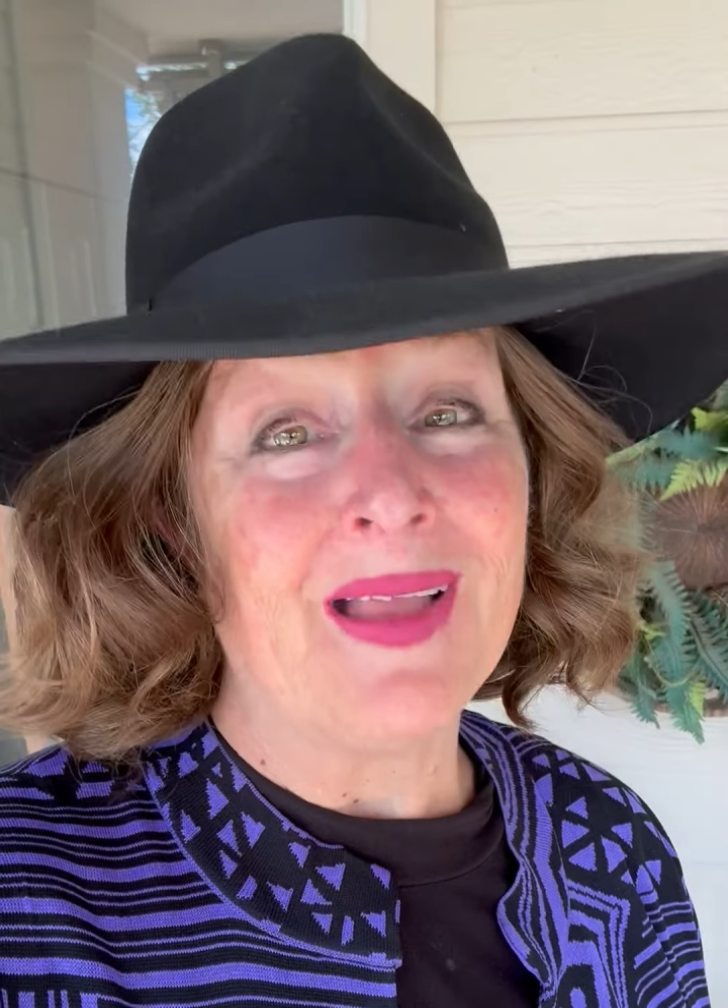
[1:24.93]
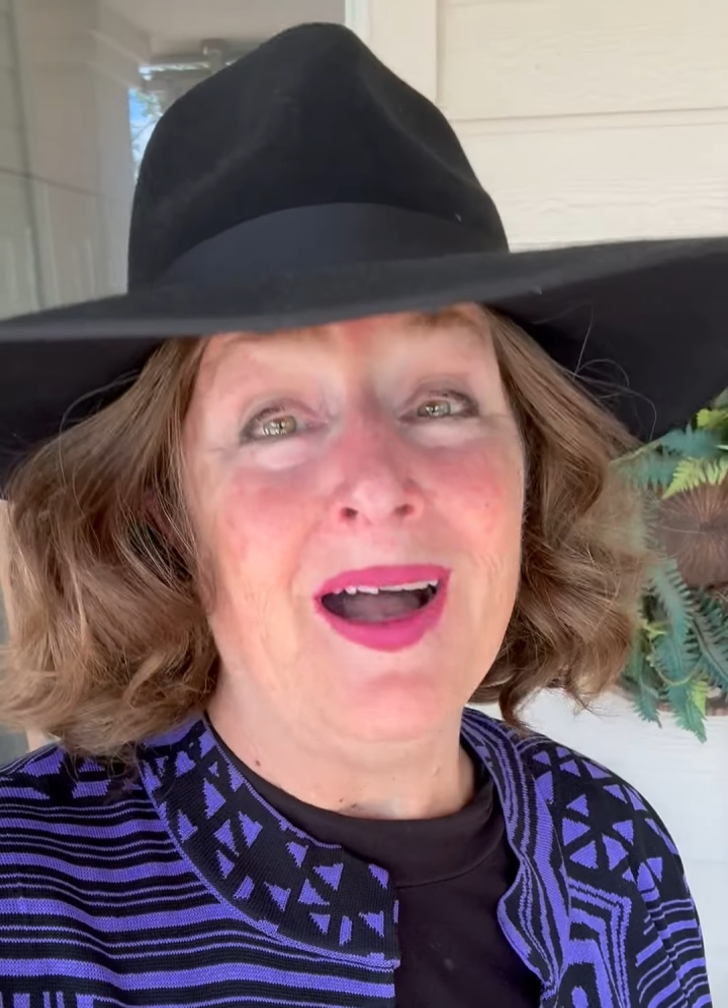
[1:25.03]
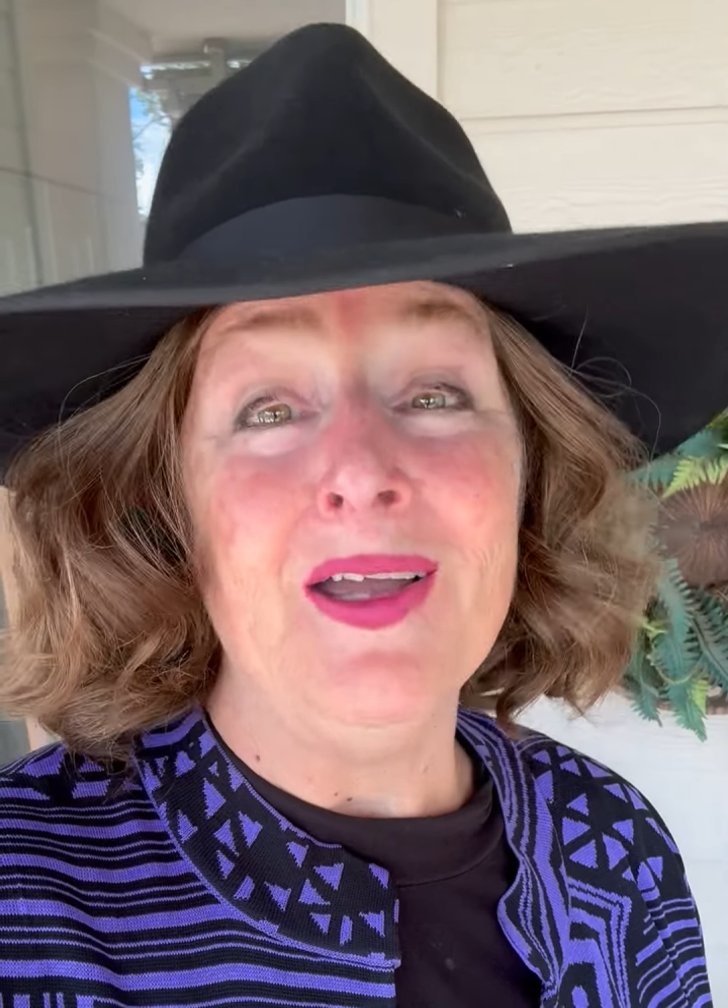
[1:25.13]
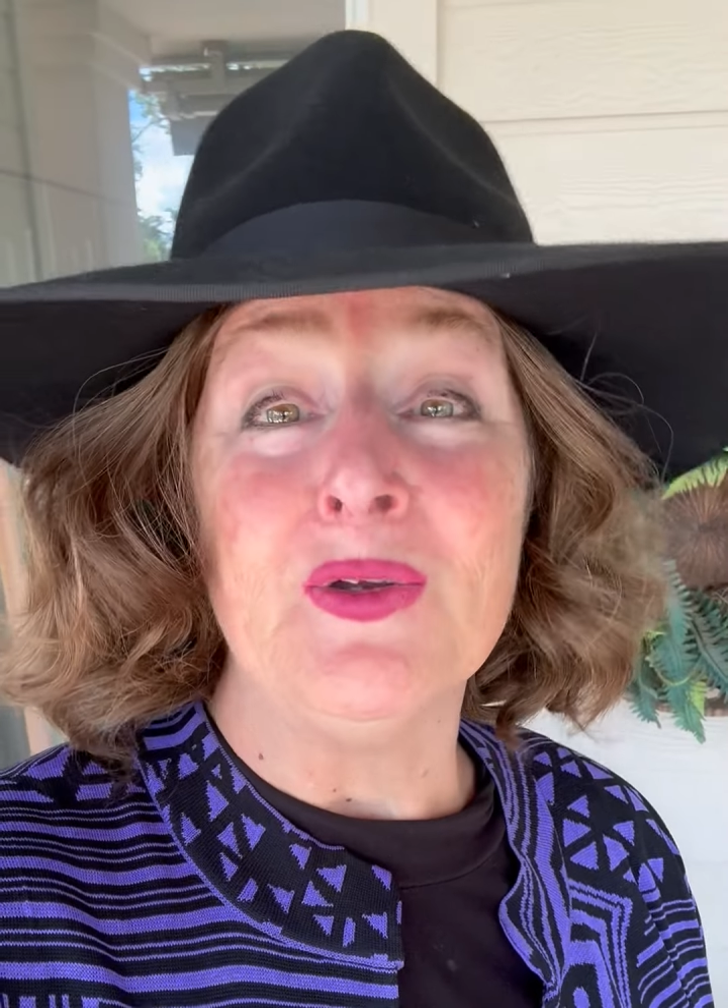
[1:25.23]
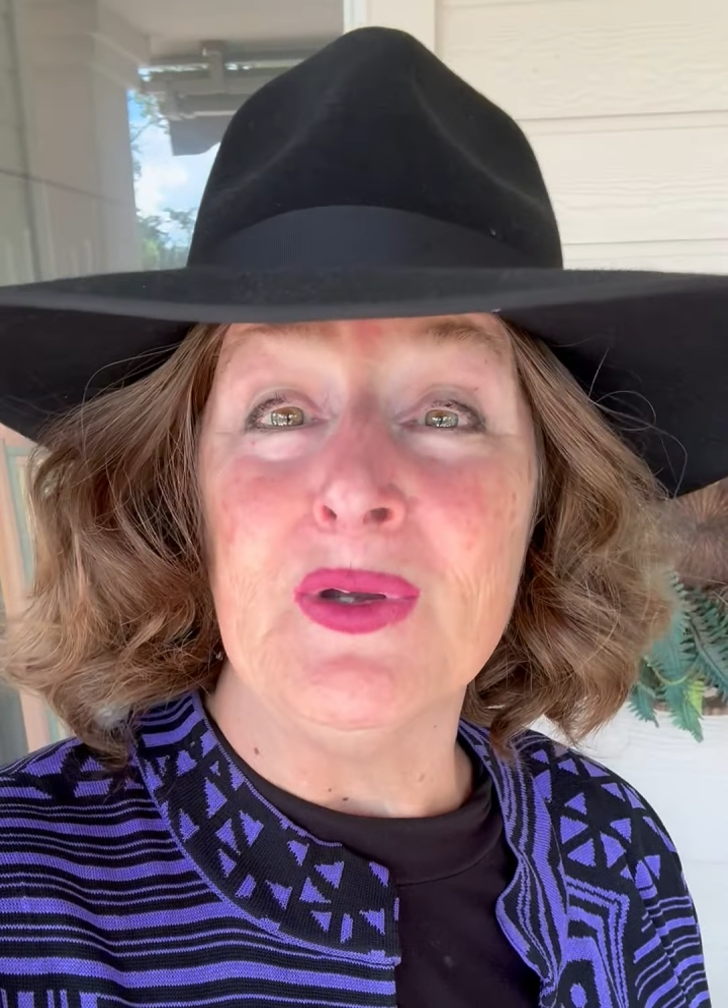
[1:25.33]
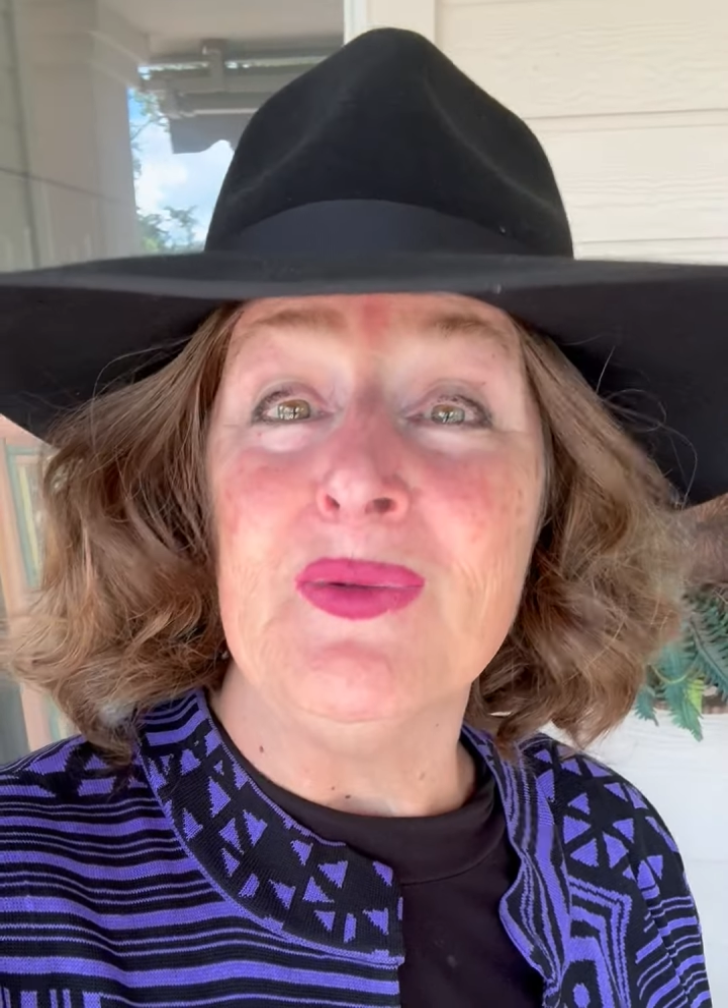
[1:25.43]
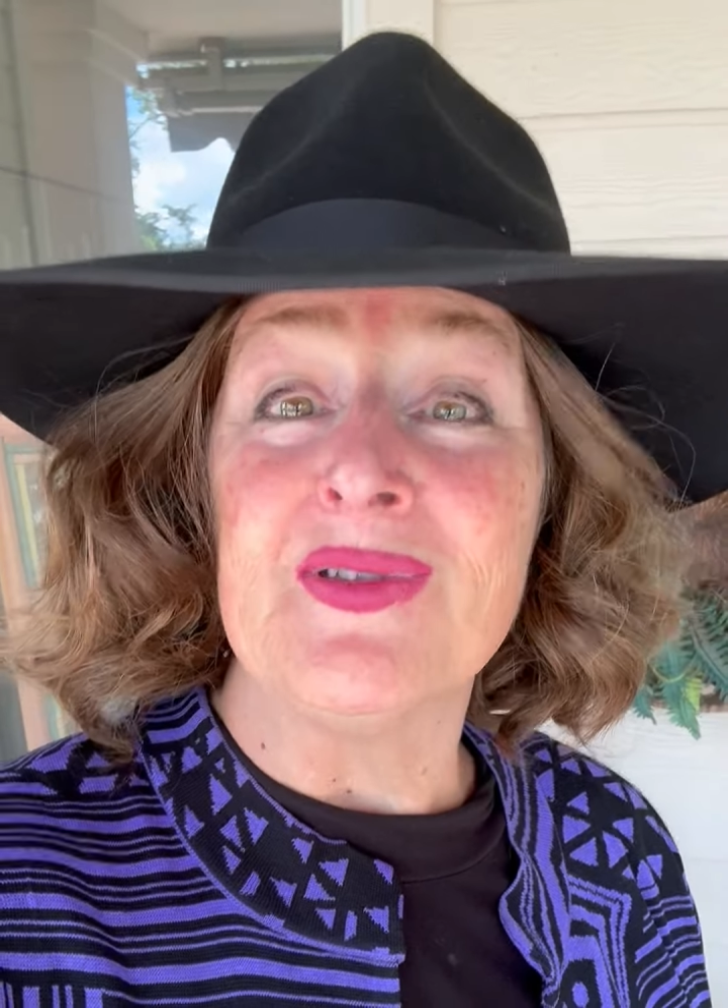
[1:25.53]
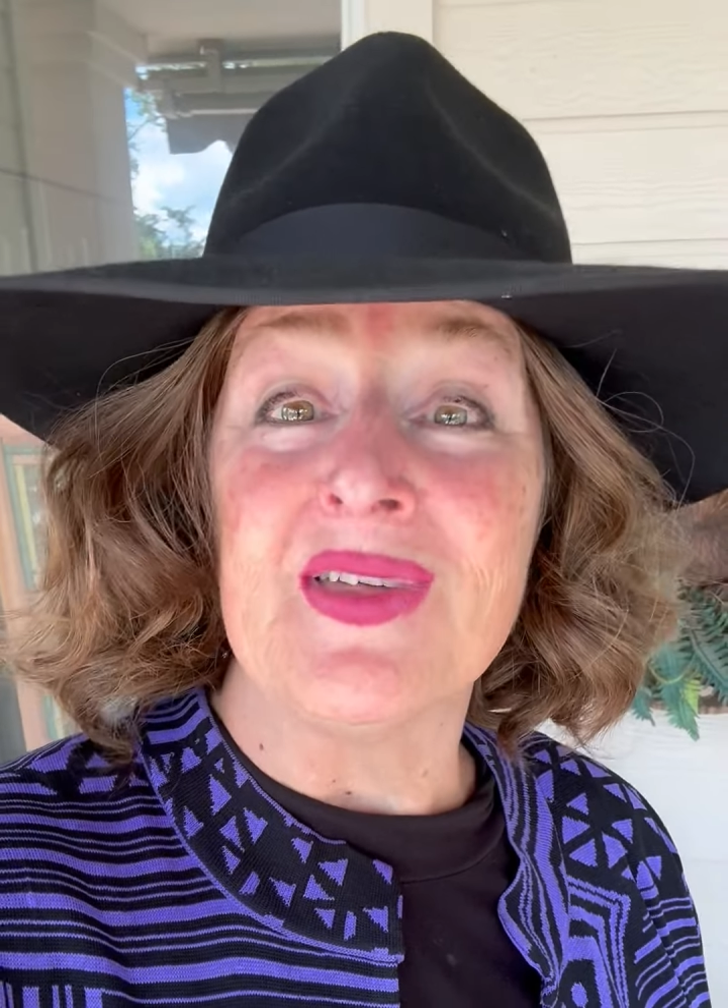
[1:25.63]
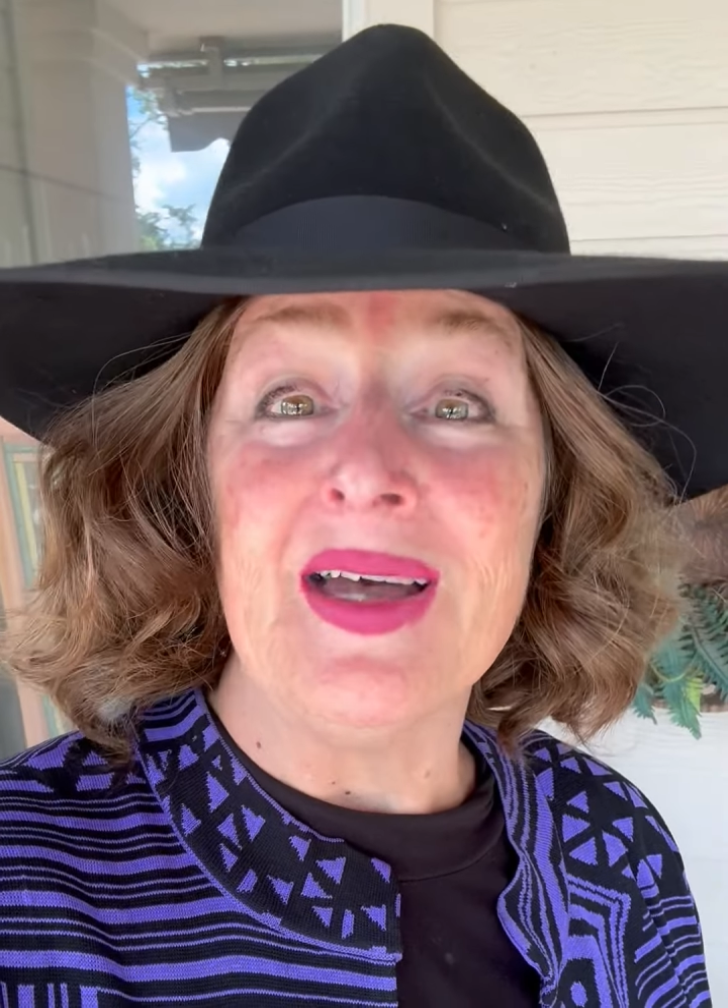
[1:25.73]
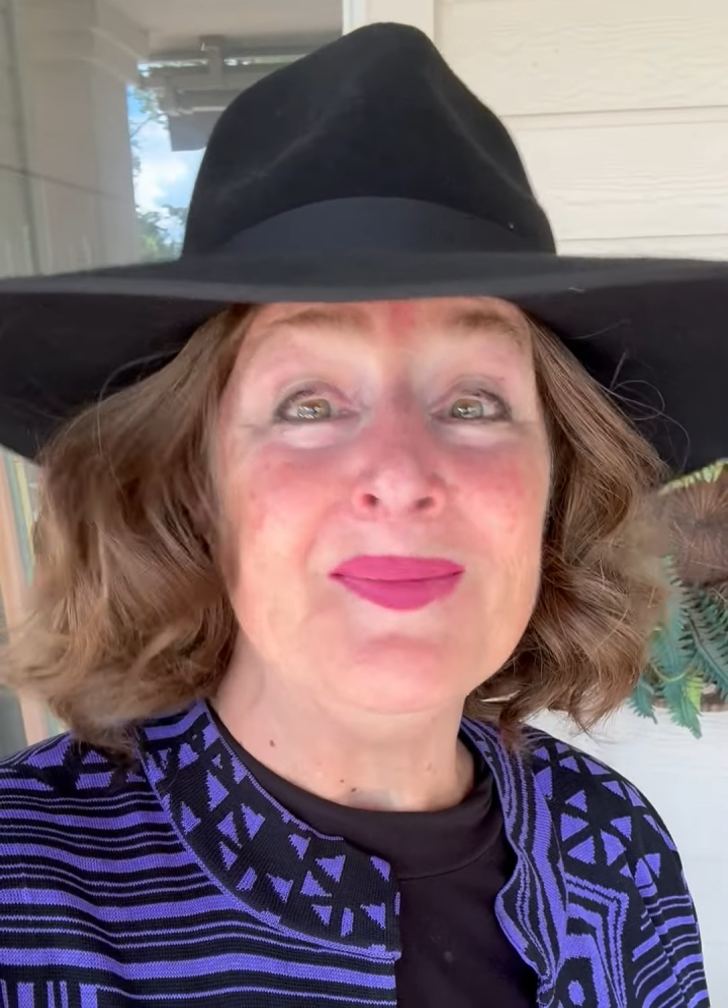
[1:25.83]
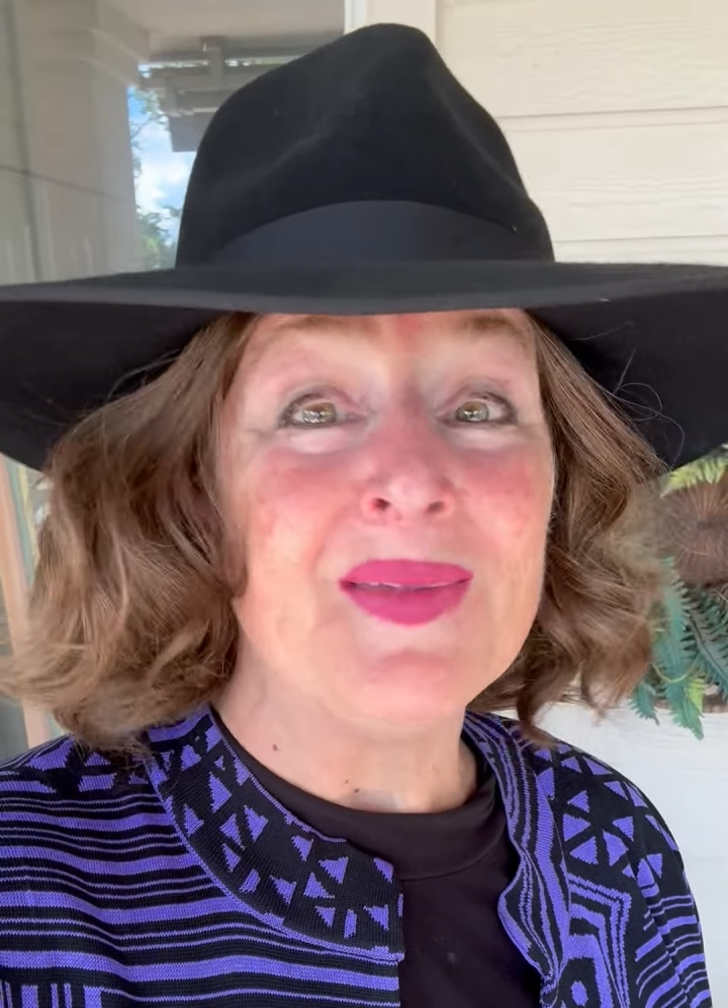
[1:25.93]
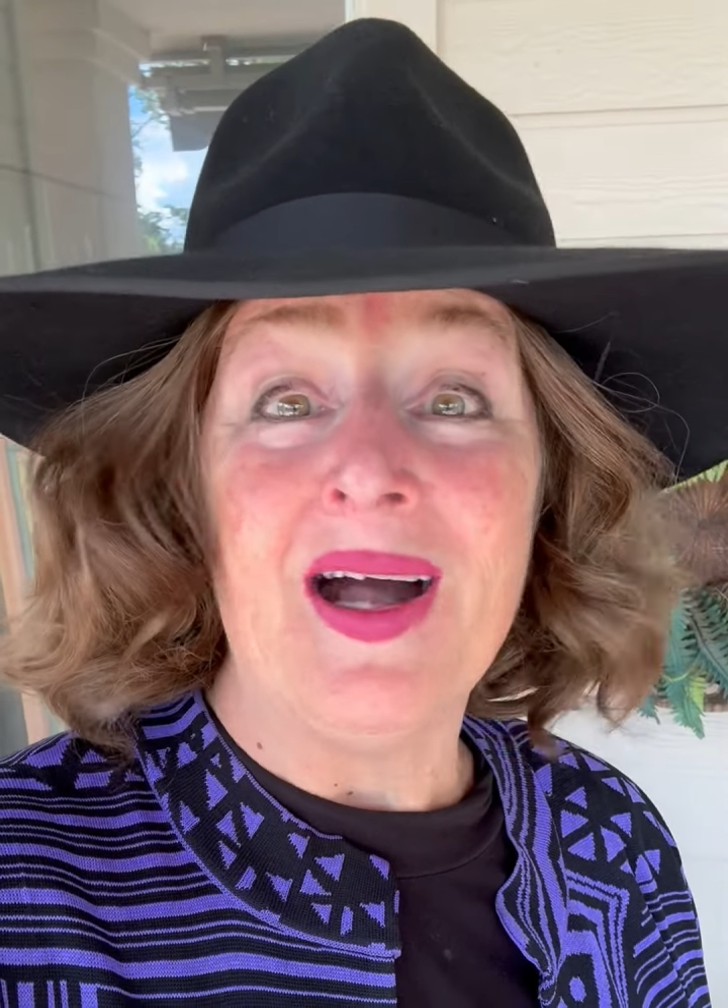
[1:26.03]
I agree with that.